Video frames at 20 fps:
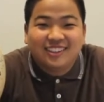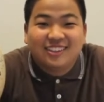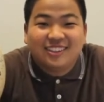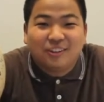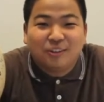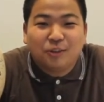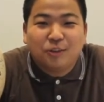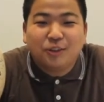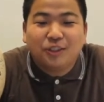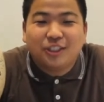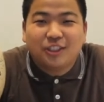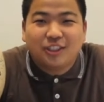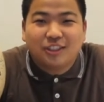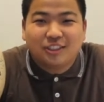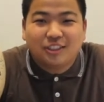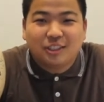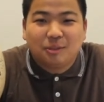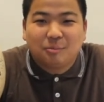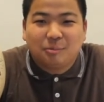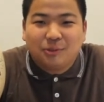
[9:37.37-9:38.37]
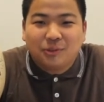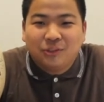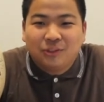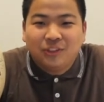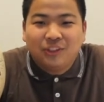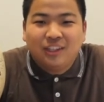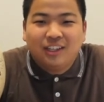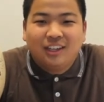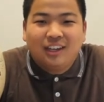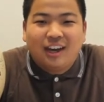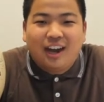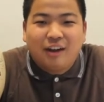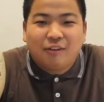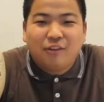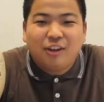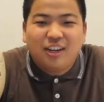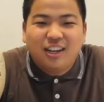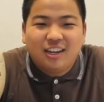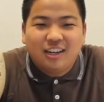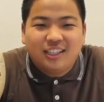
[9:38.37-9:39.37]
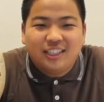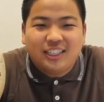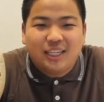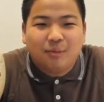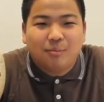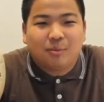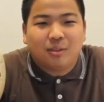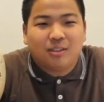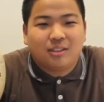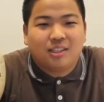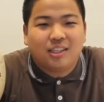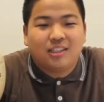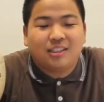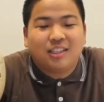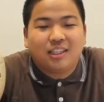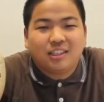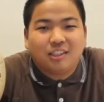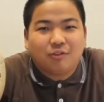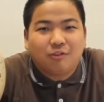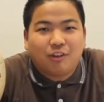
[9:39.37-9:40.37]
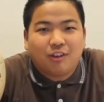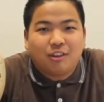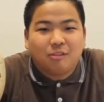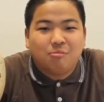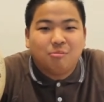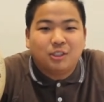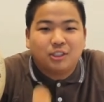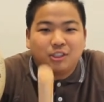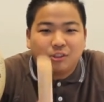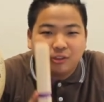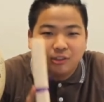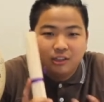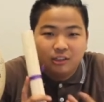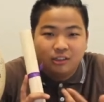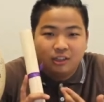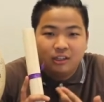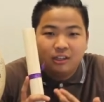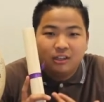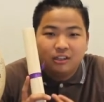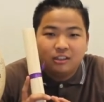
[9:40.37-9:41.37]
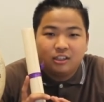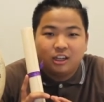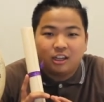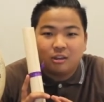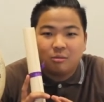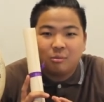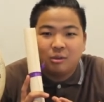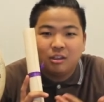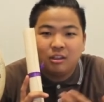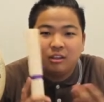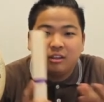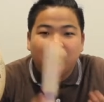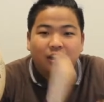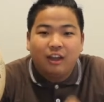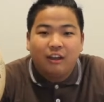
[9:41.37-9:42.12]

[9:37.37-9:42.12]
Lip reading: The rules here are simple. I read an attempt to identify the mystery document.